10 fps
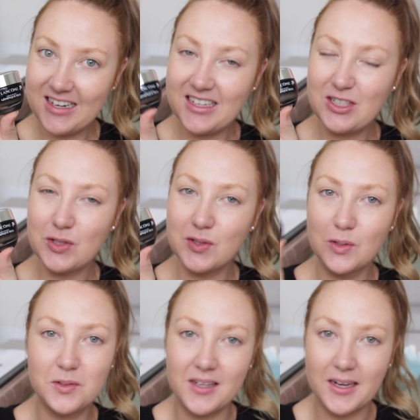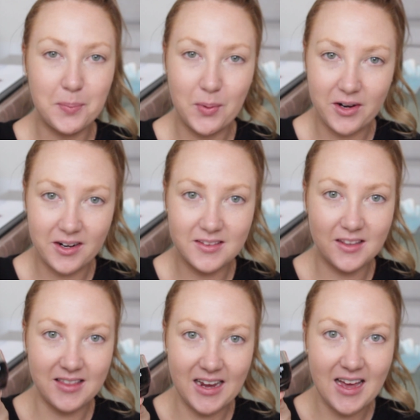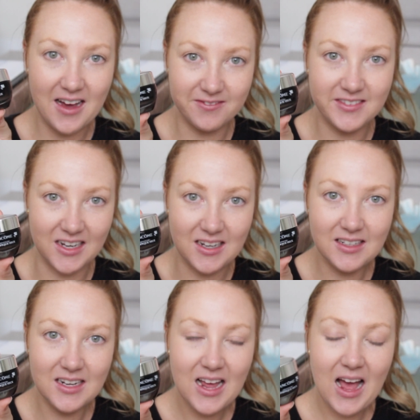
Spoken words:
It just looks like a product that they have done.